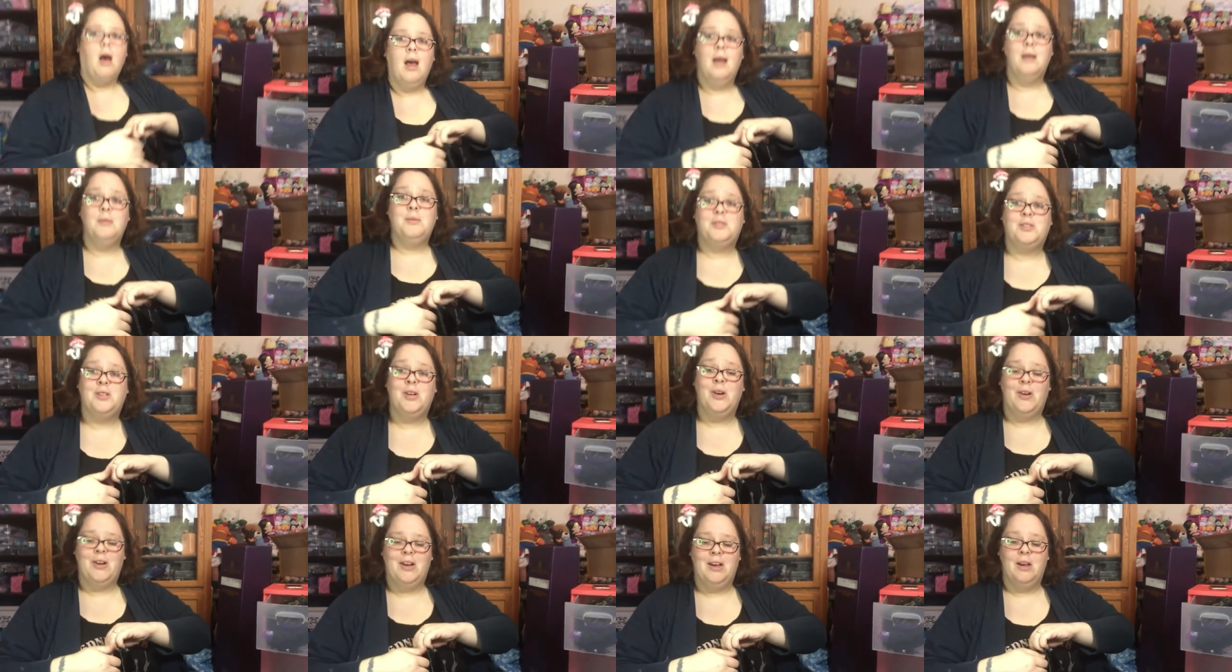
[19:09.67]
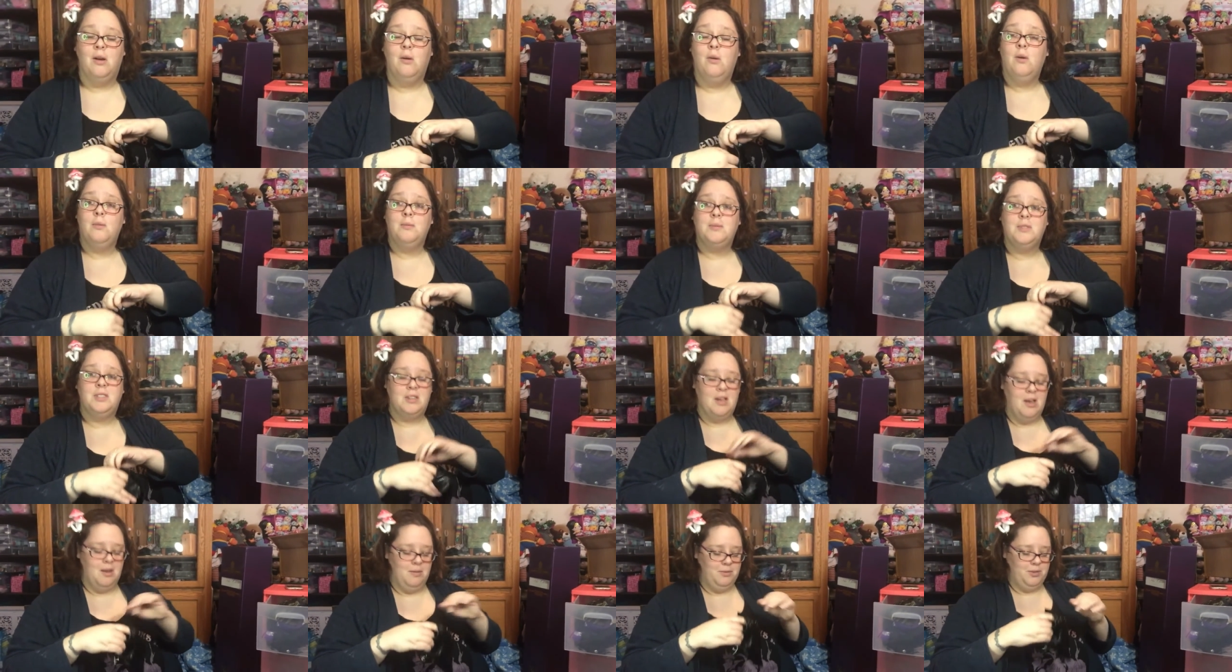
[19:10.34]
I'm sorry.
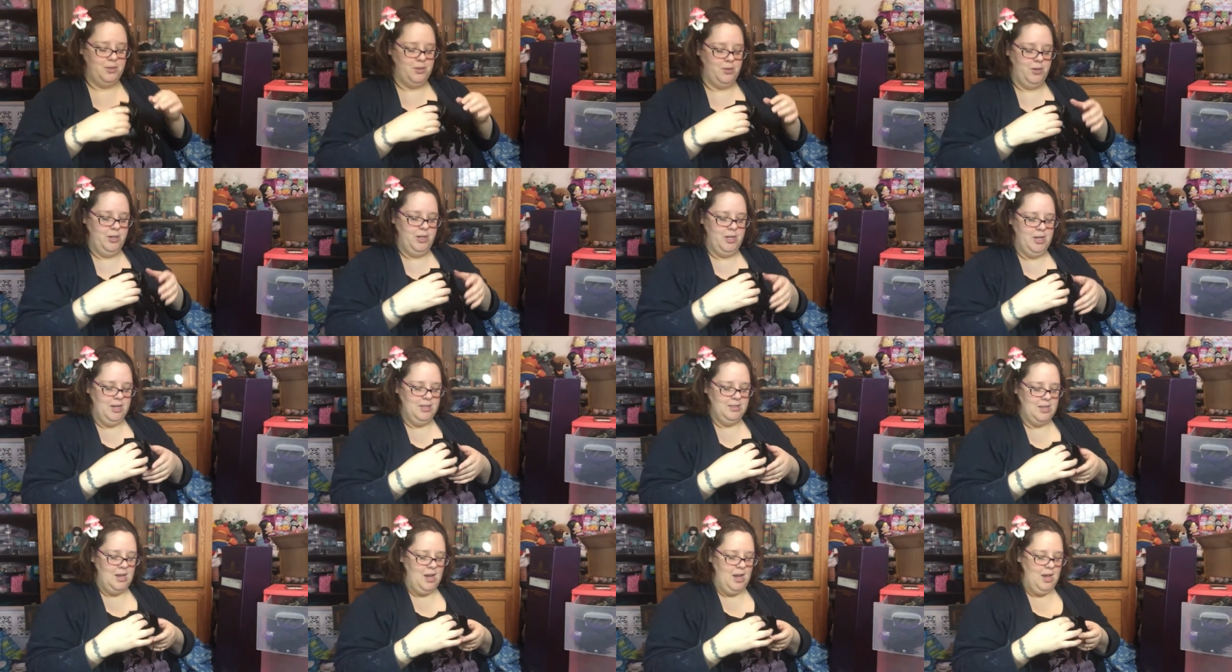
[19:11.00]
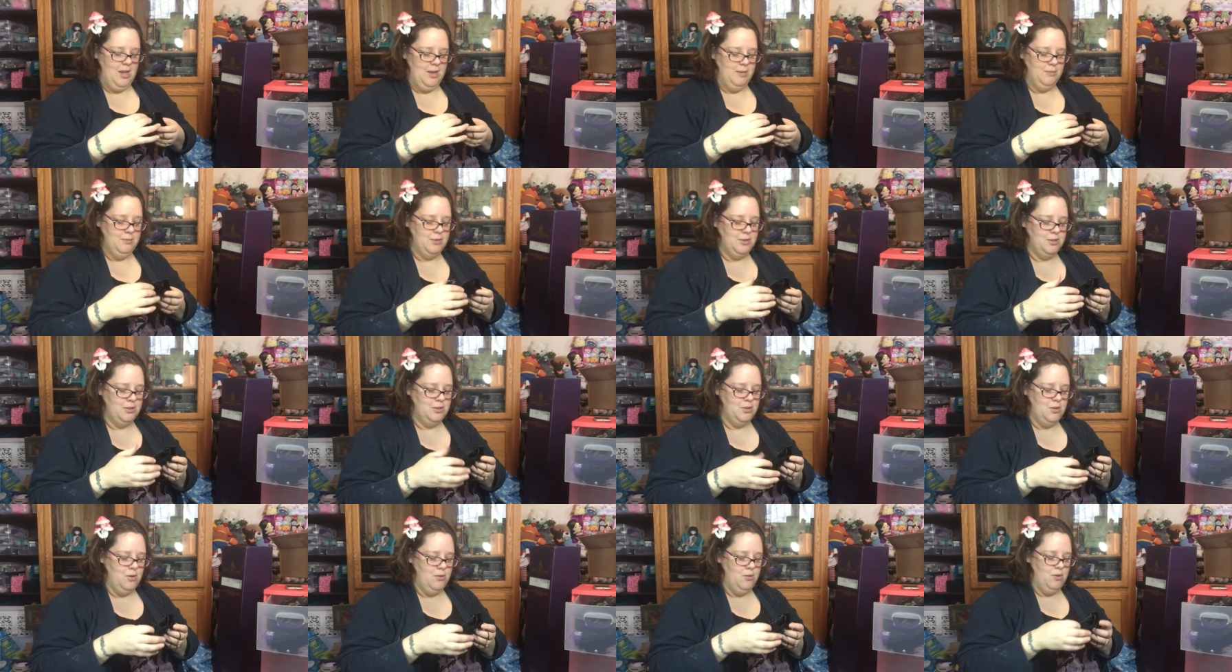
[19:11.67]
Oops, I'm sorry guys, I am
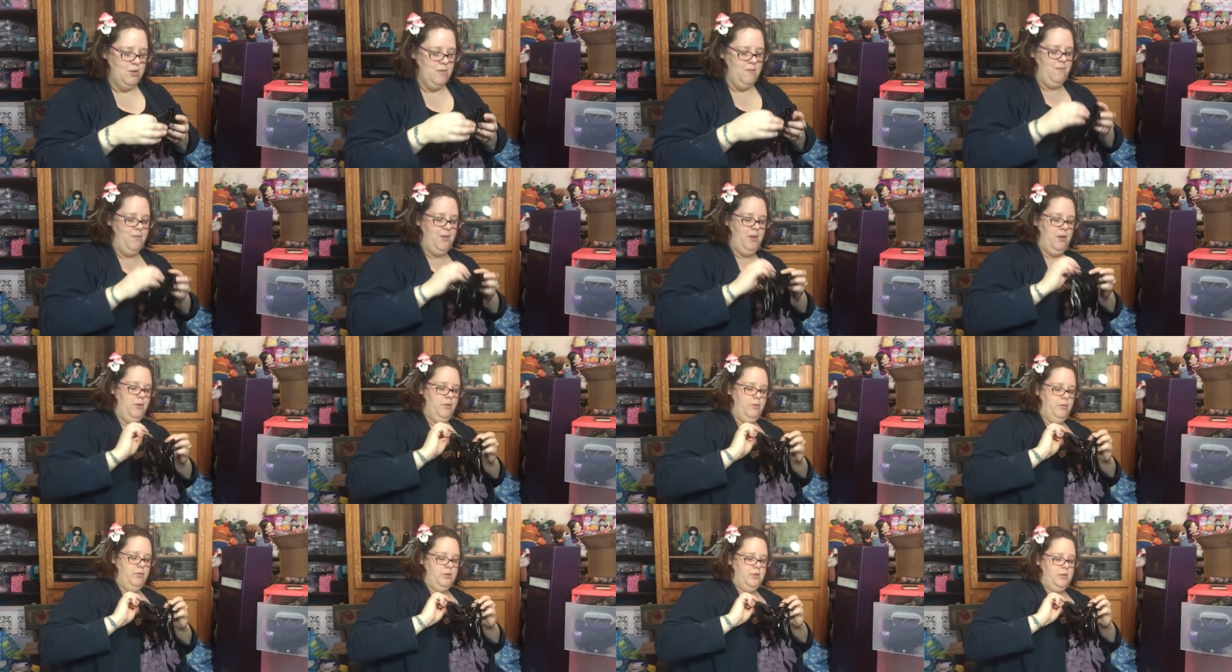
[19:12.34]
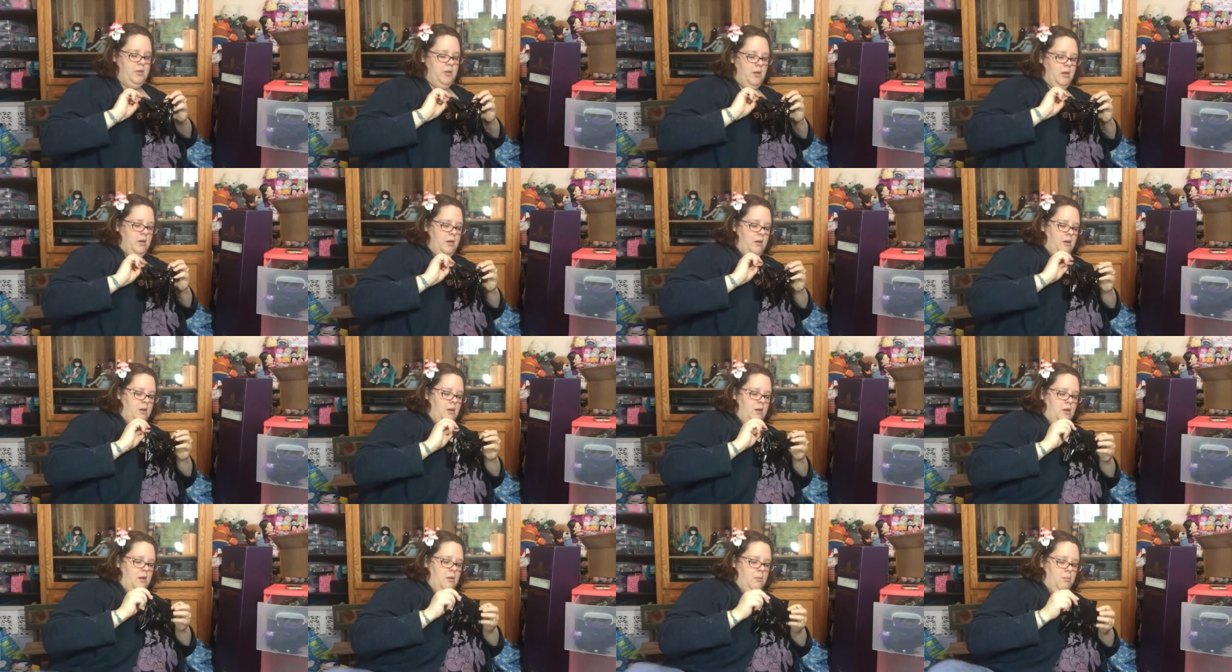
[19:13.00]
so confused
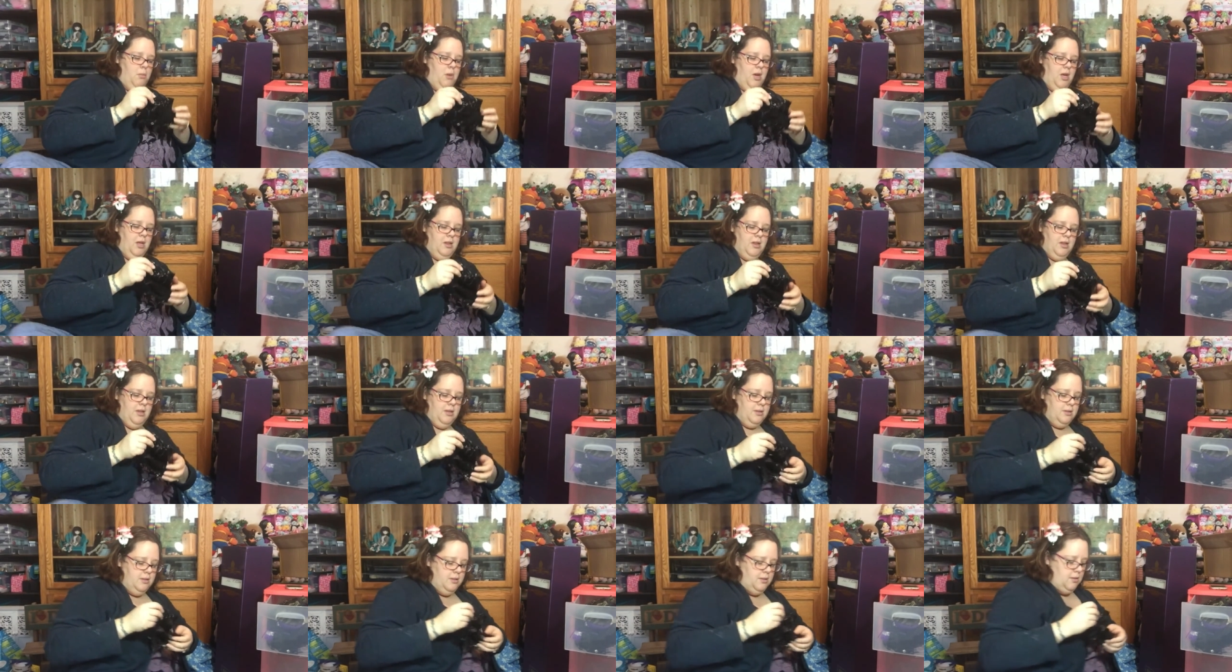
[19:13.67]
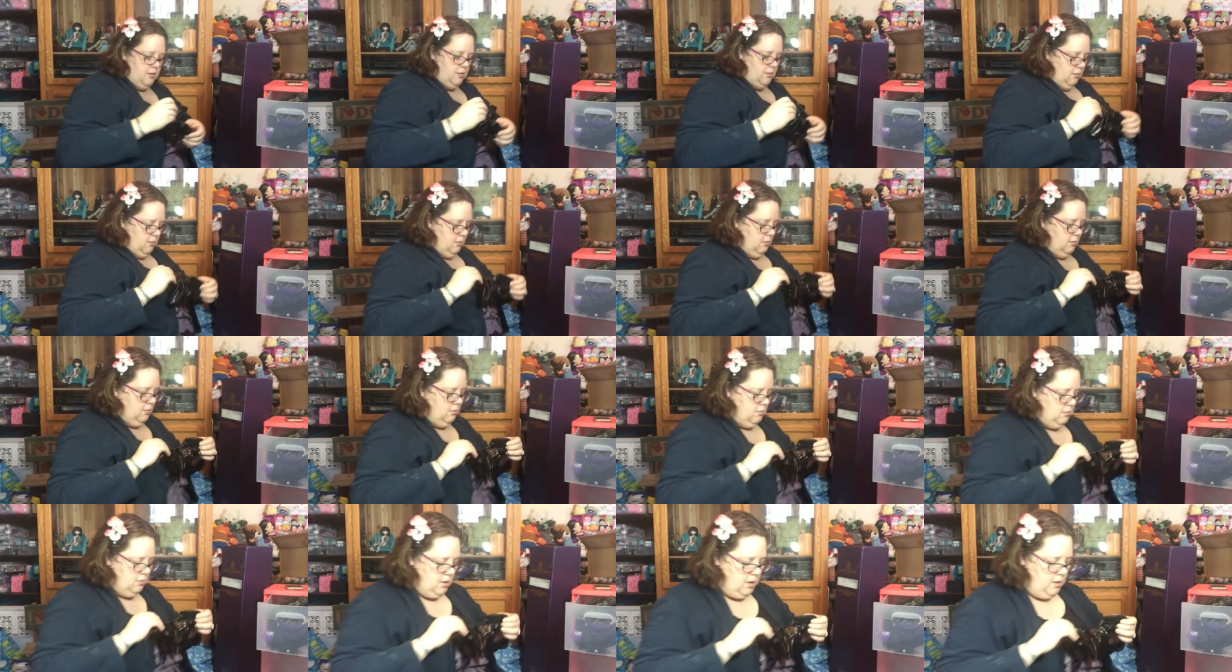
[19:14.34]
by this
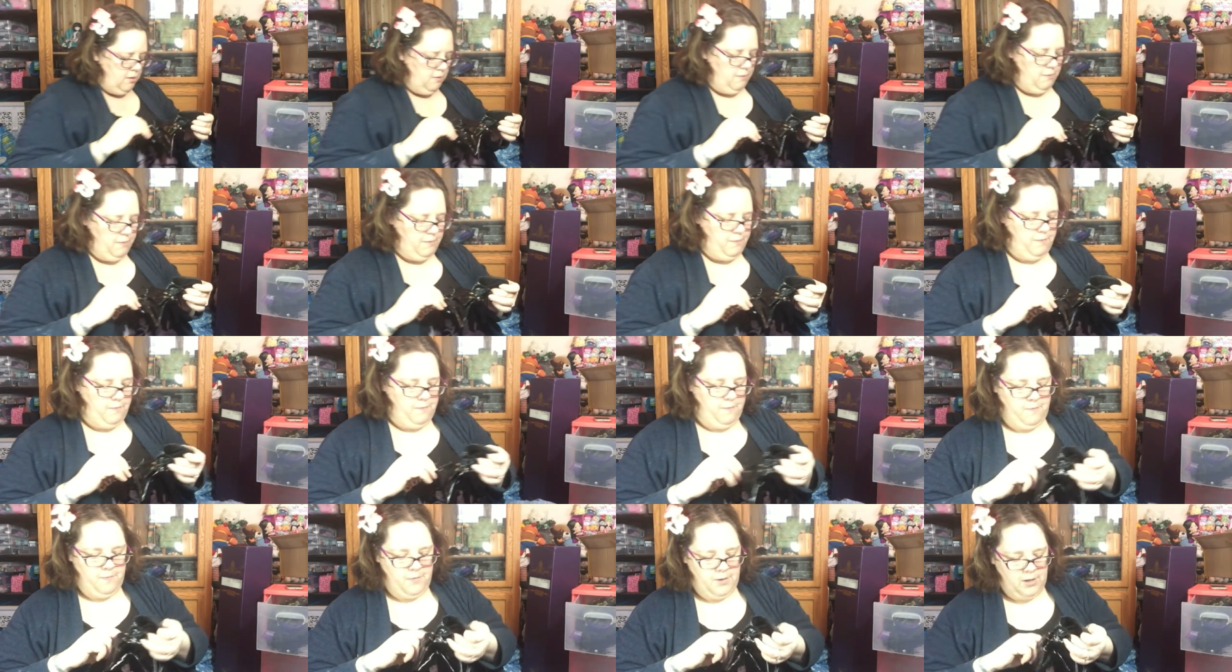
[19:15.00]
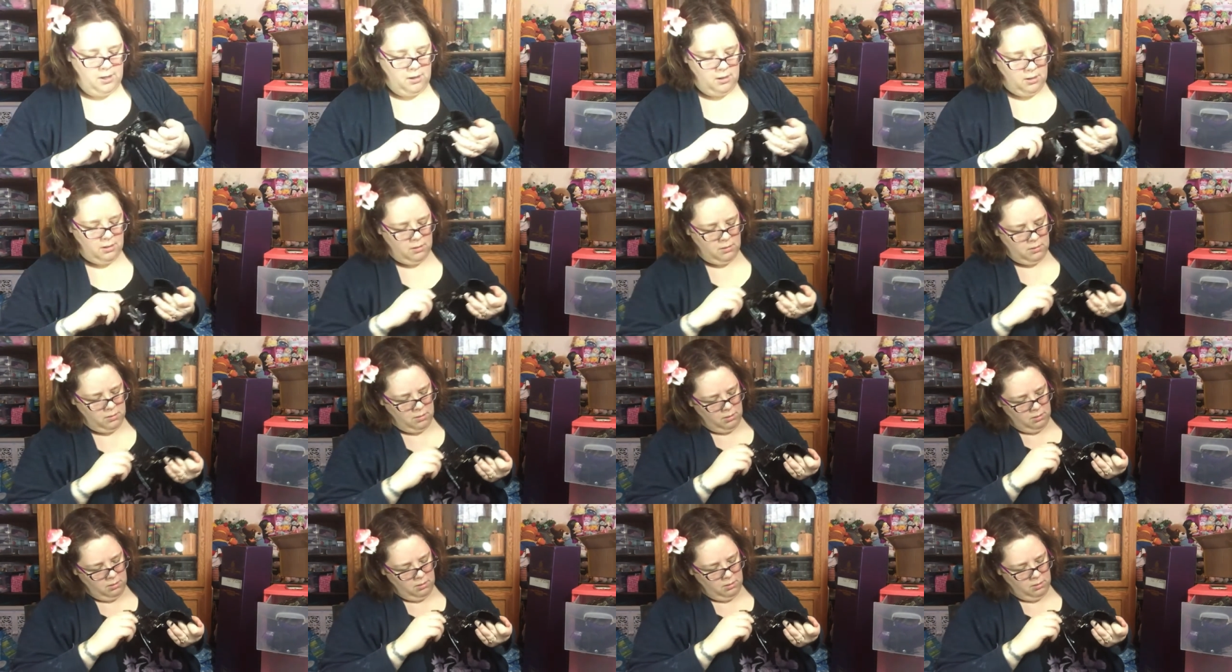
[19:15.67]
outfit,